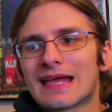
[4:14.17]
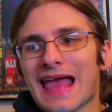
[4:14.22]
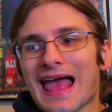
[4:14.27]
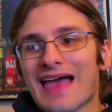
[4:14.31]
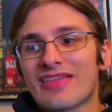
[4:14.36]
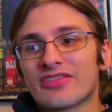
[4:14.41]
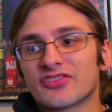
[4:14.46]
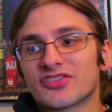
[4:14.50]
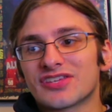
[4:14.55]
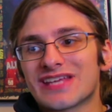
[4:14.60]

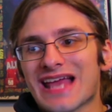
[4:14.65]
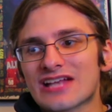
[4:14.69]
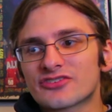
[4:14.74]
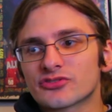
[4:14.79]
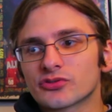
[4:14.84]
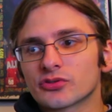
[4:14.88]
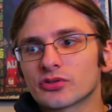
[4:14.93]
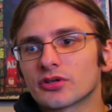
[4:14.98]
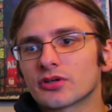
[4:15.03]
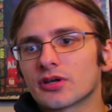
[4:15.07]
And the
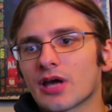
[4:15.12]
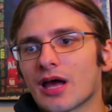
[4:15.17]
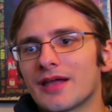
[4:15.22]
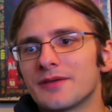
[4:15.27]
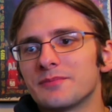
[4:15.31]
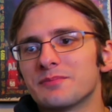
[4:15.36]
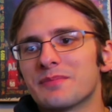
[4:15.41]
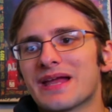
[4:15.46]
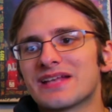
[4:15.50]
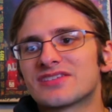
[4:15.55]
theatrical
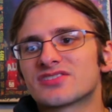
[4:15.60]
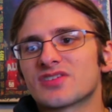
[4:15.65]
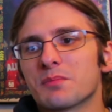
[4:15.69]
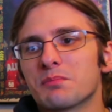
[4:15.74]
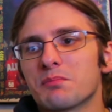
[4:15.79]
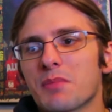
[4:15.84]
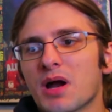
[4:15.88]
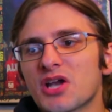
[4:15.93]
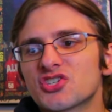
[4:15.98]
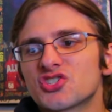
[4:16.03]
cut made some
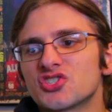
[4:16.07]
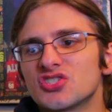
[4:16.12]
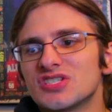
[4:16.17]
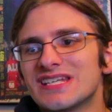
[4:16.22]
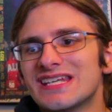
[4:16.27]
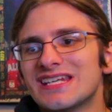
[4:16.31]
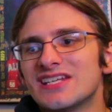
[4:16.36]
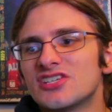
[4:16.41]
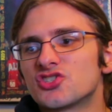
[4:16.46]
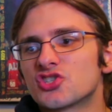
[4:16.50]
much
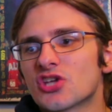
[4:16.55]
needed